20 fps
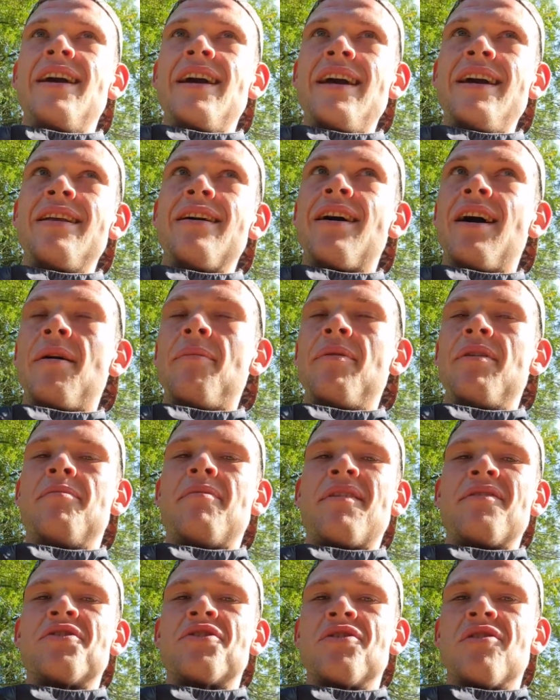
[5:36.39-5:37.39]
in a couple of
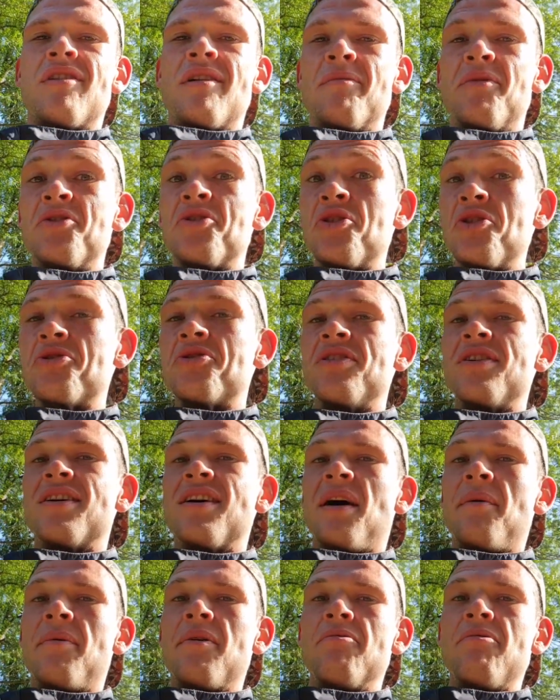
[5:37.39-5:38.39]
months time you should see a
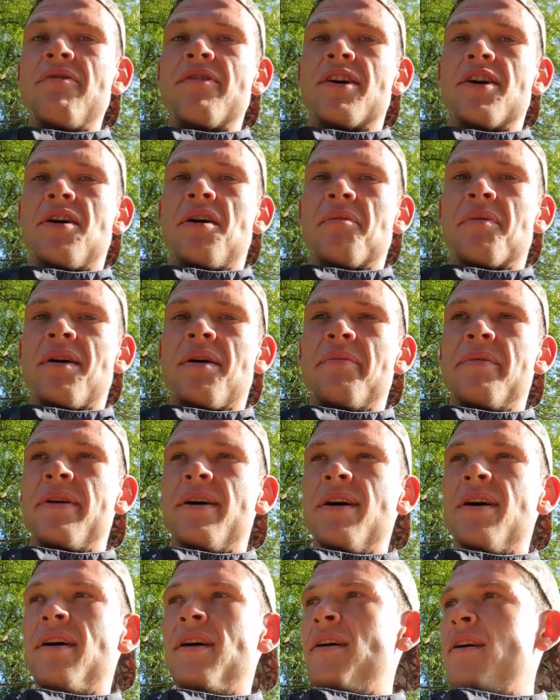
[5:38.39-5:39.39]
couple of river carp coming
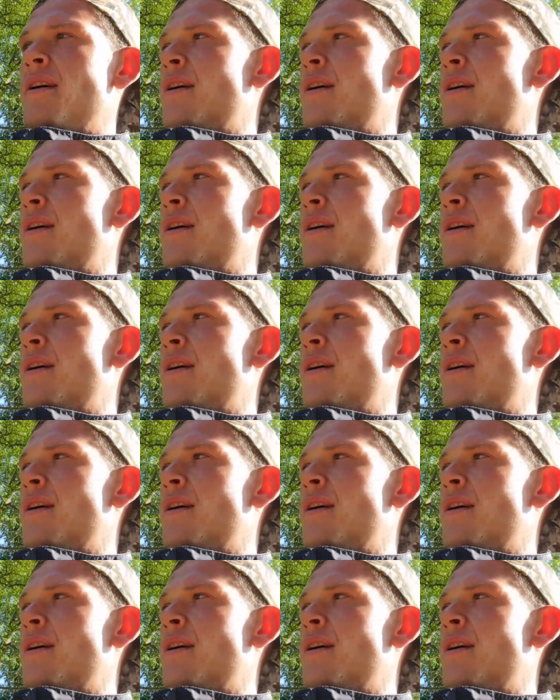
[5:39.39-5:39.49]
out,